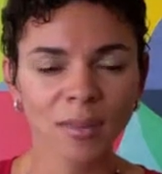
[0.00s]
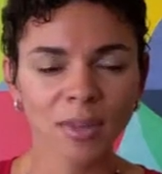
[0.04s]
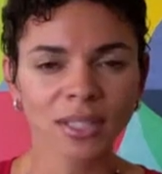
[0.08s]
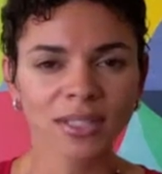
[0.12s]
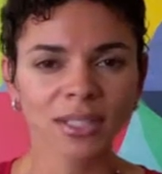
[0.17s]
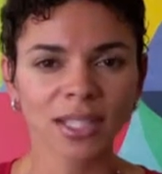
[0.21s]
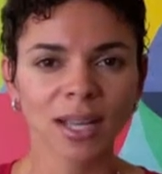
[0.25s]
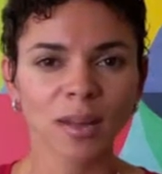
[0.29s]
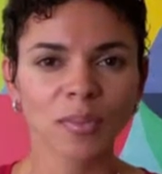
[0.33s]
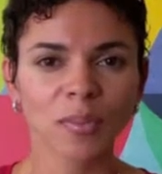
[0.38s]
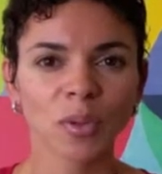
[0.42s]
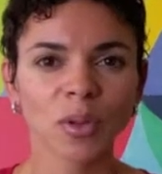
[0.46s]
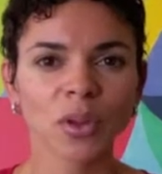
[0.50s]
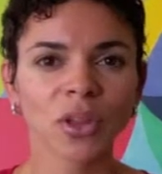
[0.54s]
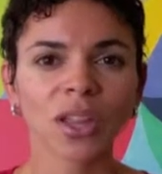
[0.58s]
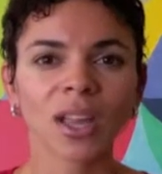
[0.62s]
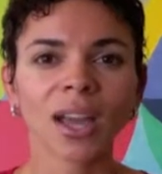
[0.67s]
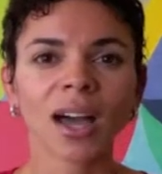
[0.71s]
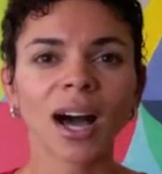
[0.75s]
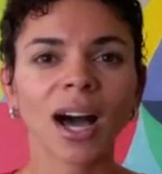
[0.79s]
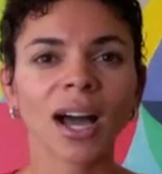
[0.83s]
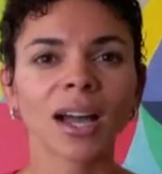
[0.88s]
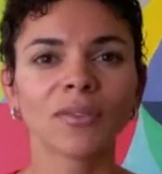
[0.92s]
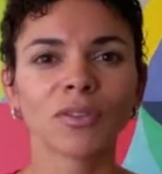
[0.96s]
example,
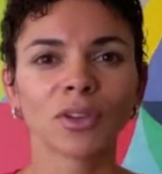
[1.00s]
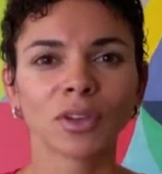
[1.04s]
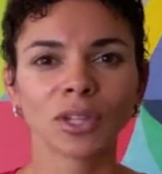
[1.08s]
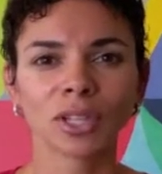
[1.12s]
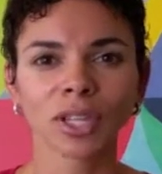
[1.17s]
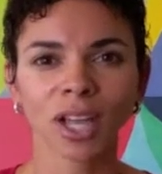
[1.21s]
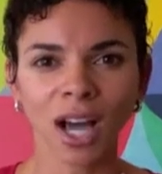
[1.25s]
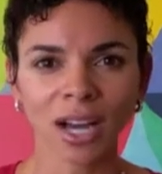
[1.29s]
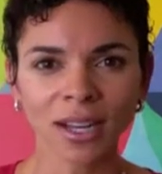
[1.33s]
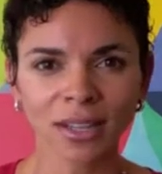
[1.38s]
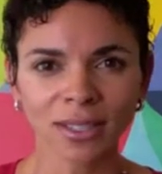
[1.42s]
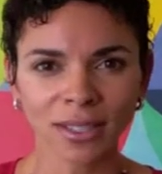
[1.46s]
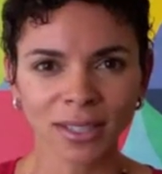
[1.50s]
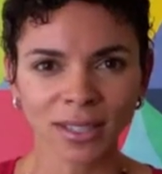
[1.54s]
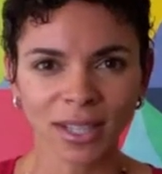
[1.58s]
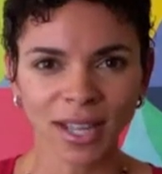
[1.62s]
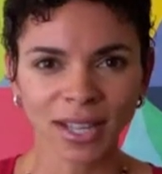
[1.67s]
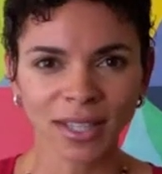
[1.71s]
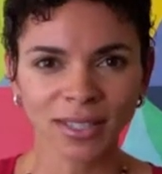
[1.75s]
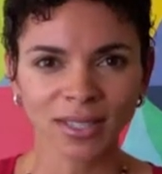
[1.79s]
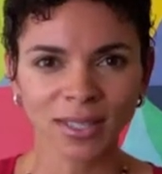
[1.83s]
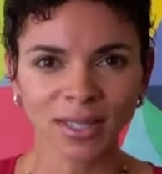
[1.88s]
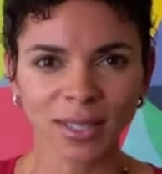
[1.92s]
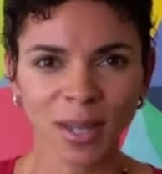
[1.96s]
I have a lot of
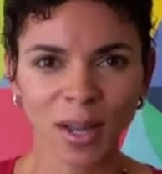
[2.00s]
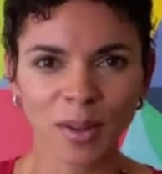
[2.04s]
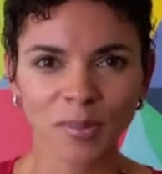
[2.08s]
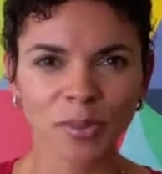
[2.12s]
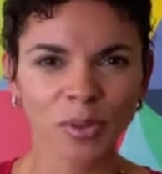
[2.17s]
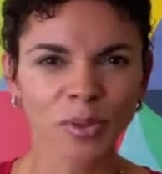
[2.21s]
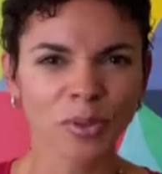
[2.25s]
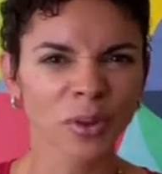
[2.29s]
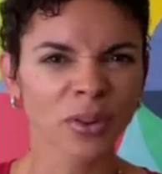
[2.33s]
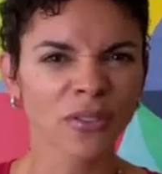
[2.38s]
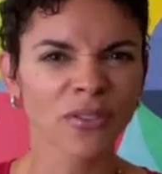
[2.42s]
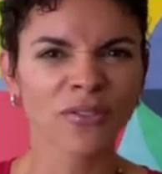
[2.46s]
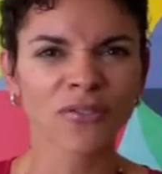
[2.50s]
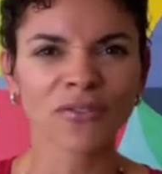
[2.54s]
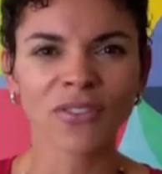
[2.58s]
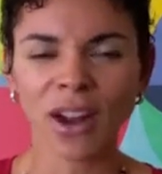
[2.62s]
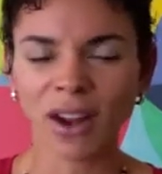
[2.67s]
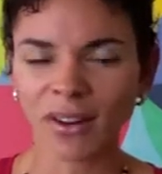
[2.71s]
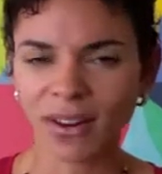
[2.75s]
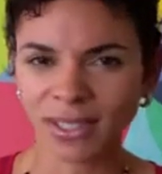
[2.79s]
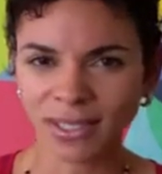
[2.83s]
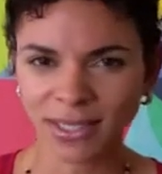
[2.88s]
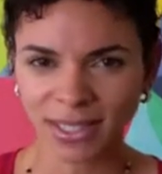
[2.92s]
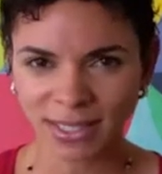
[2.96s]
clients that come to me who are
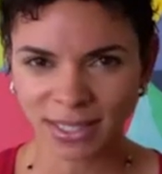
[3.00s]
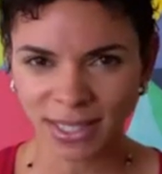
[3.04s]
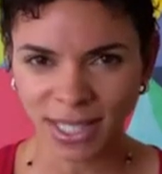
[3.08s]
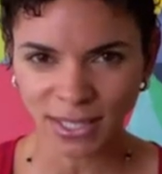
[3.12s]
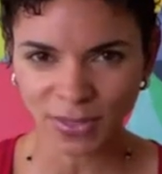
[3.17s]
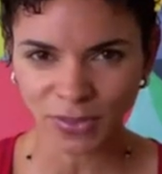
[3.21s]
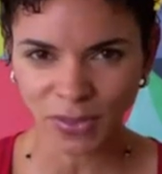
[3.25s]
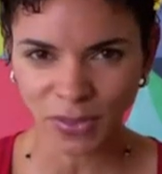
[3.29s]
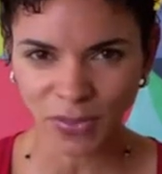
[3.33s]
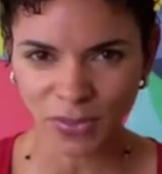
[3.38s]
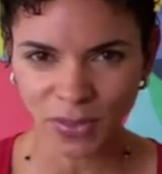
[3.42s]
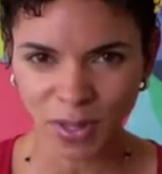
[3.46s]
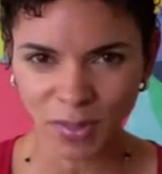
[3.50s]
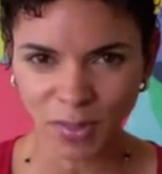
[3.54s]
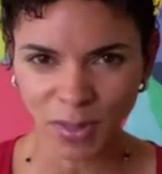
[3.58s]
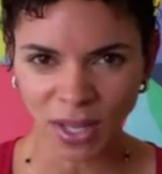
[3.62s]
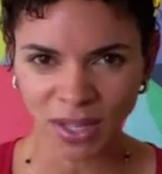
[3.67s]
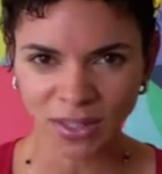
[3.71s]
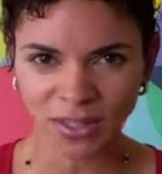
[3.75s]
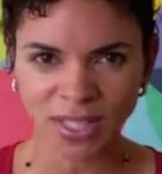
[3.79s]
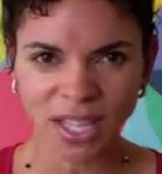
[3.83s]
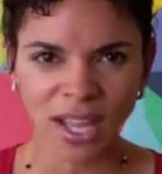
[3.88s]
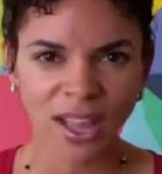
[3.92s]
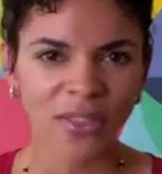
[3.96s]
very successful
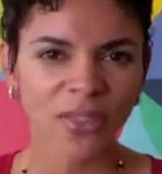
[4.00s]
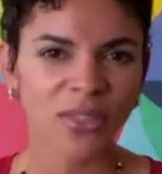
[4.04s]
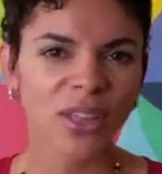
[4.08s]
females.